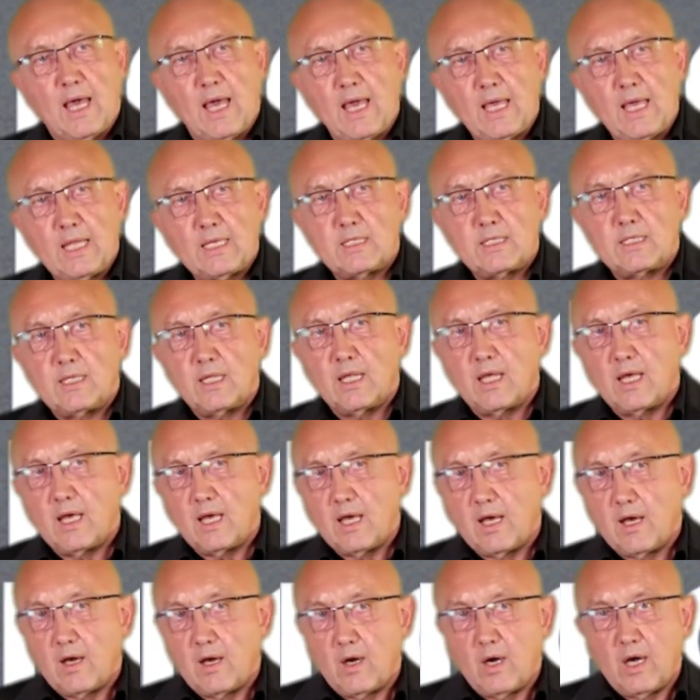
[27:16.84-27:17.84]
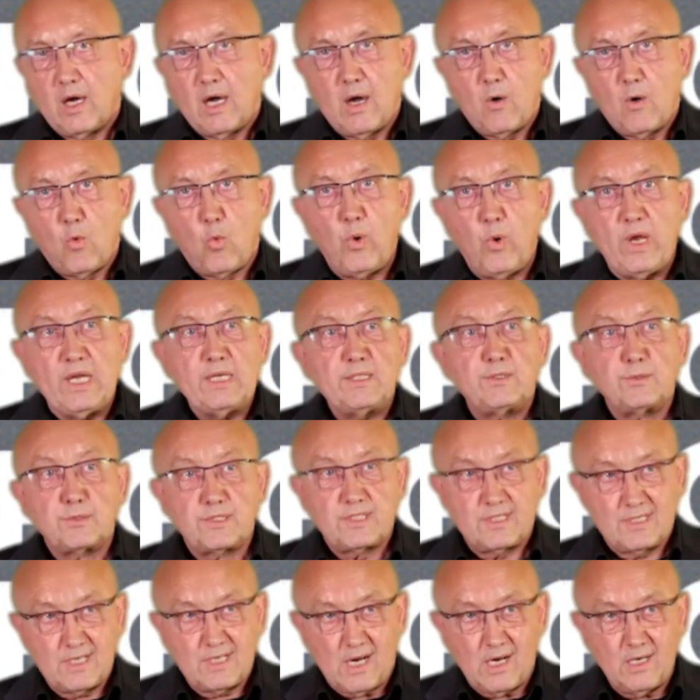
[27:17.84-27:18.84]
And where to
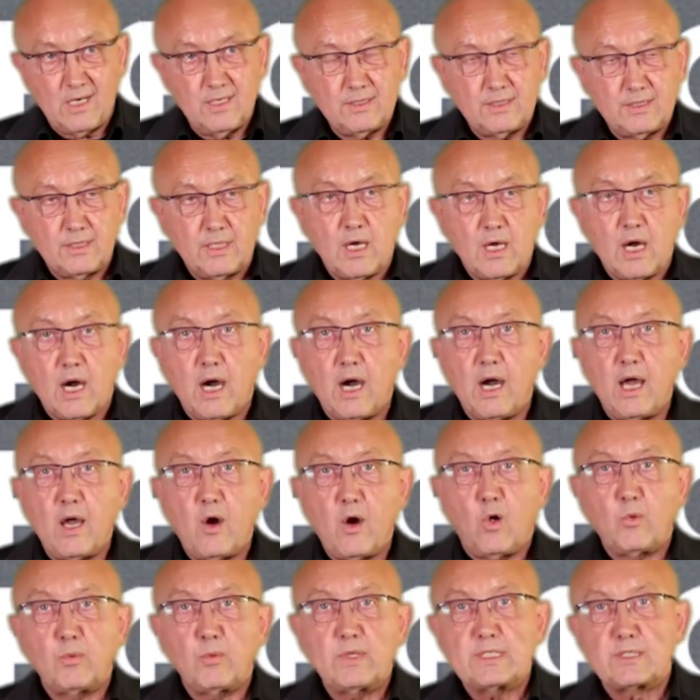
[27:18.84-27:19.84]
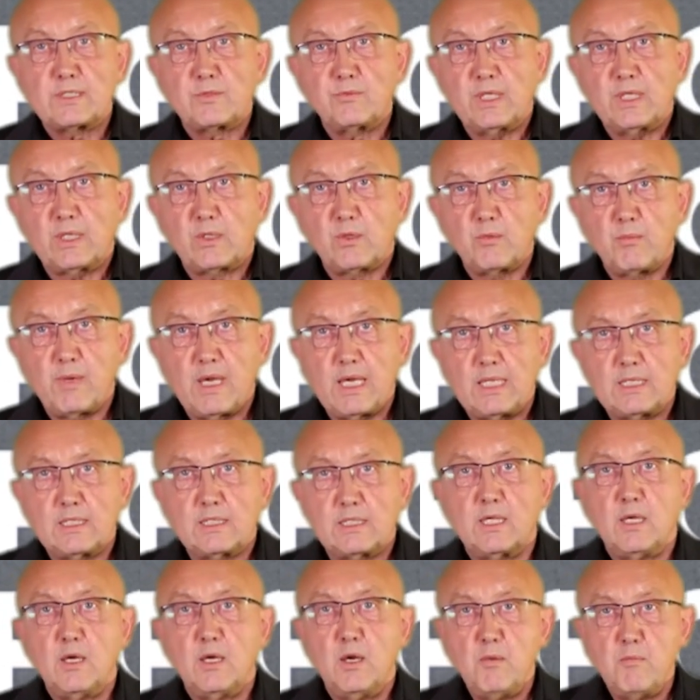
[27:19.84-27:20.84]
start? I always
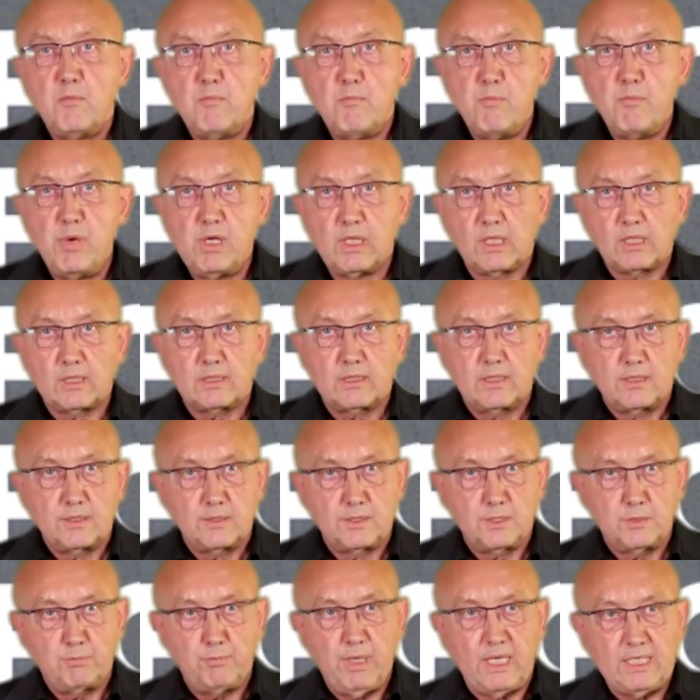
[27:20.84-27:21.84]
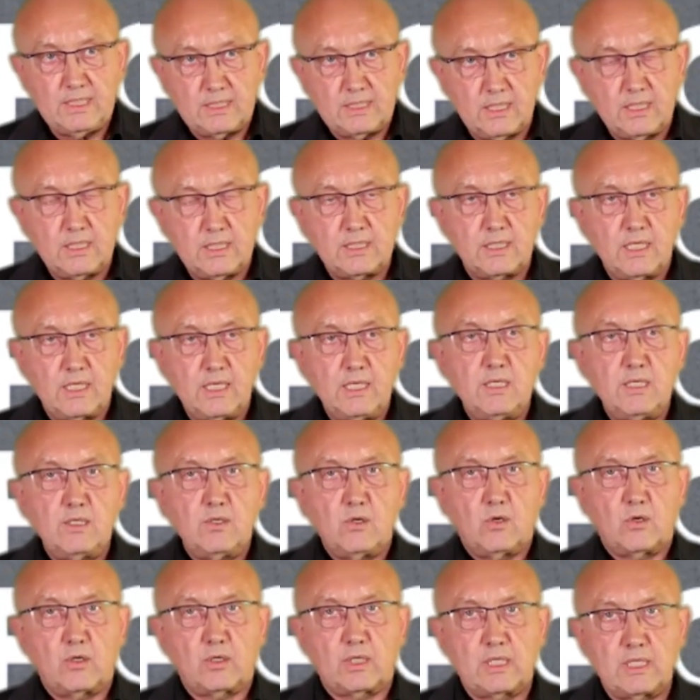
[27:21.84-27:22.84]
recommend build spaces in
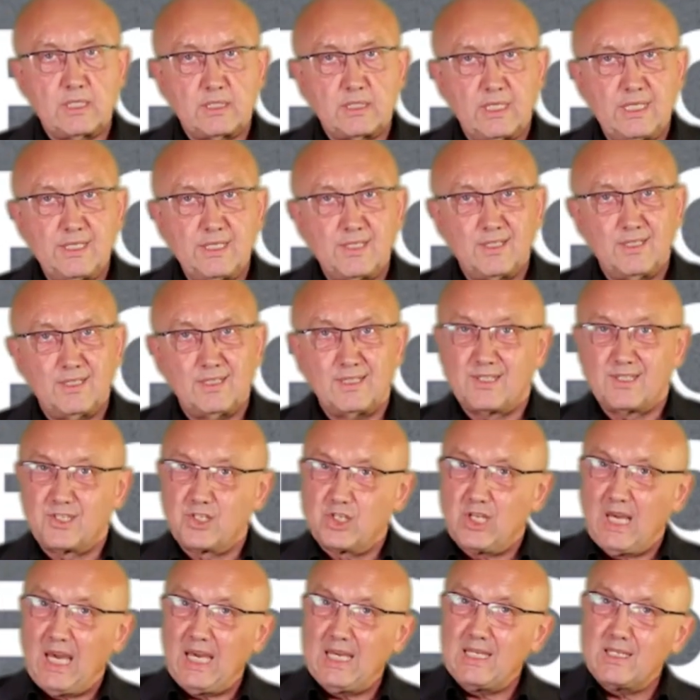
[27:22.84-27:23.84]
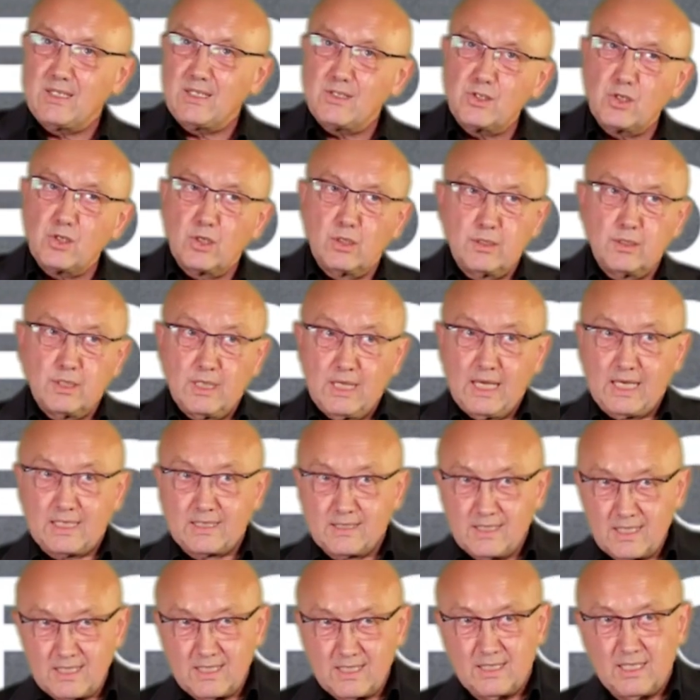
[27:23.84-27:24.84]
your organization, change
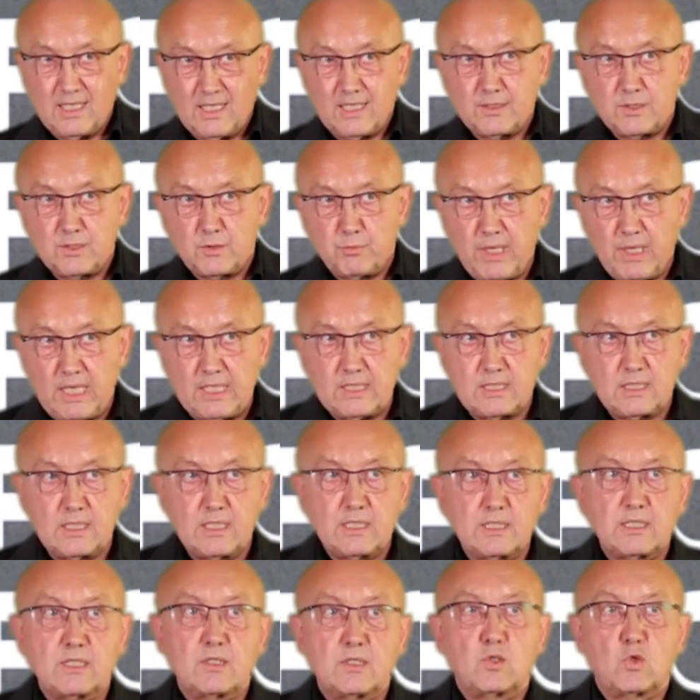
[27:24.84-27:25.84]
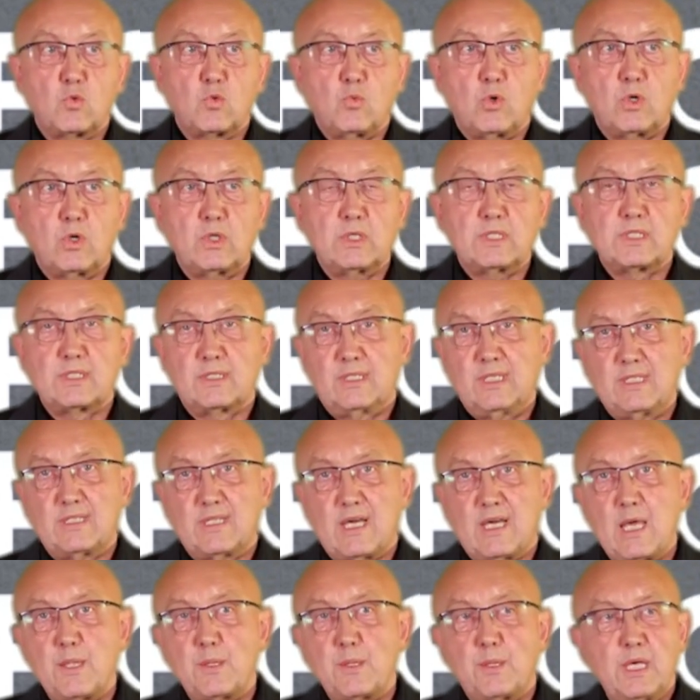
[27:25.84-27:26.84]
existing spaces towards
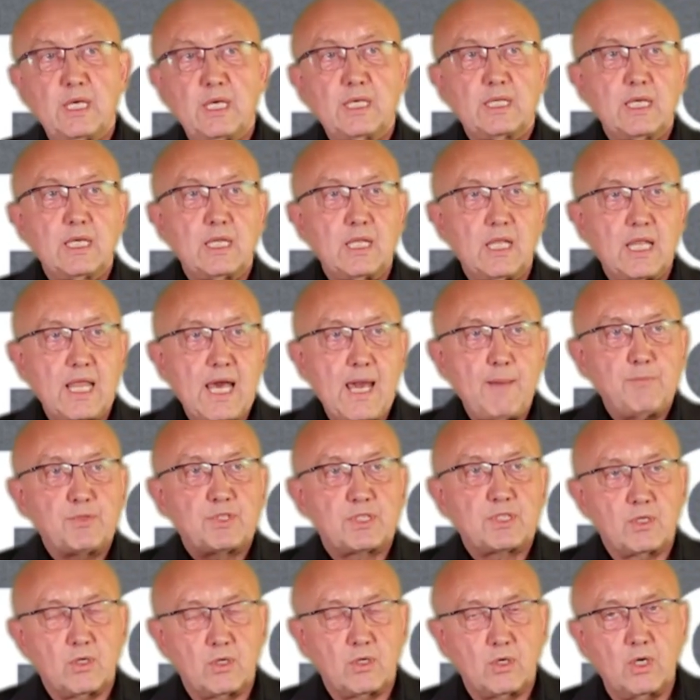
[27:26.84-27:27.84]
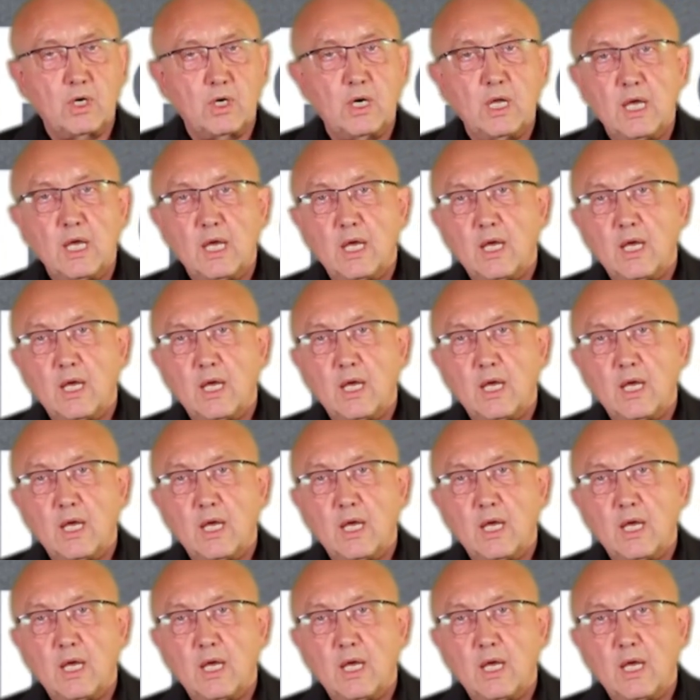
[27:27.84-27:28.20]
design thinking labs or